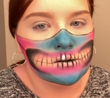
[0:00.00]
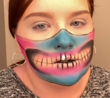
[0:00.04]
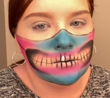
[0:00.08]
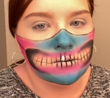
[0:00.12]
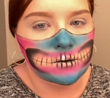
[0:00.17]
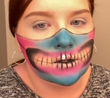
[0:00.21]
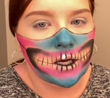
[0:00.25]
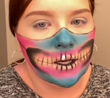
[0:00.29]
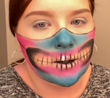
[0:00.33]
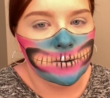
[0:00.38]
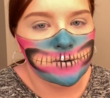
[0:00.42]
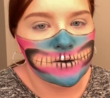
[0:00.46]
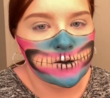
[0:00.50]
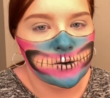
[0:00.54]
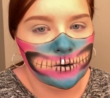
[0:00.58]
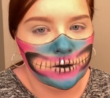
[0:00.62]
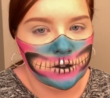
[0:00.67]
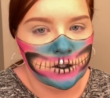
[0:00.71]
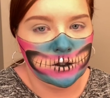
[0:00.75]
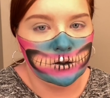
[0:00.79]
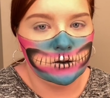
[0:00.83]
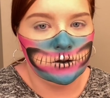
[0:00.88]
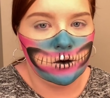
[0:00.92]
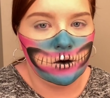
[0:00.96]
sometimes
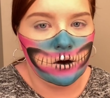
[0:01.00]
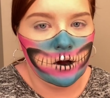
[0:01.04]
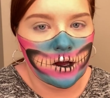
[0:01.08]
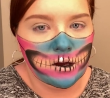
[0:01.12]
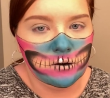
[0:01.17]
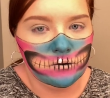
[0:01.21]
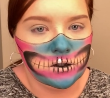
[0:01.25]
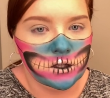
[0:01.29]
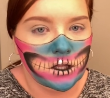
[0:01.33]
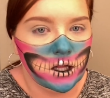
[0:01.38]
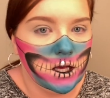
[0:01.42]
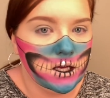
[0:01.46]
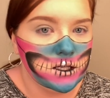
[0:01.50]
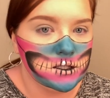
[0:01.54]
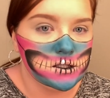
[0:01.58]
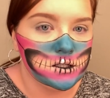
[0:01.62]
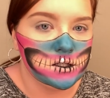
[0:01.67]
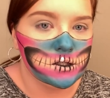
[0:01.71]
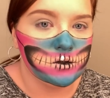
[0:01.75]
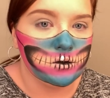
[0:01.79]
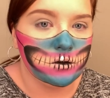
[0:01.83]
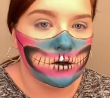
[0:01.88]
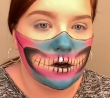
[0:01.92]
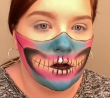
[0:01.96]
when you don't have
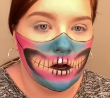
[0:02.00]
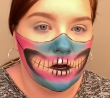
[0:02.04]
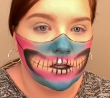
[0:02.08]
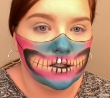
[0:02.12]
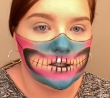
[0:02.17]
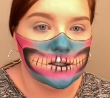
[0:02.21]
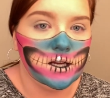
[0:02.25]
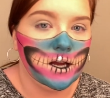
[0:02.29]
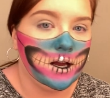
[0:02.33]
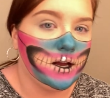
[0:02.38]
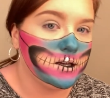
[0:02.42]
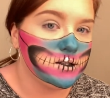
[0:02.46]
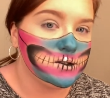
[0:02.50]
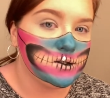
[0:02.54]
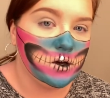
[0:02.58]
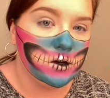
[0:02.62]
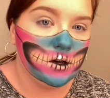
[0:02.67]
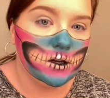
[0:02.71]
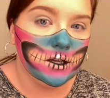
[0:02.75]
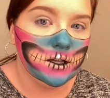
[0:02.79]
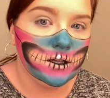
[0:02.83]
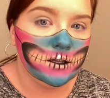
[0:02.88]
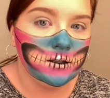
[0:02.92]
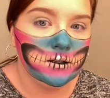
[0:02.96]
glasses or contacts
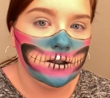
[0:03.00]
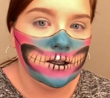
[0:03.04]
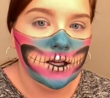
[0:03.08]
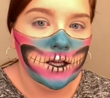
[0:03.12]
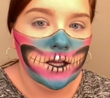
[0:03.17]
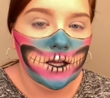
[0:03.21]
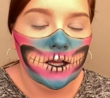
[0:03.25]
on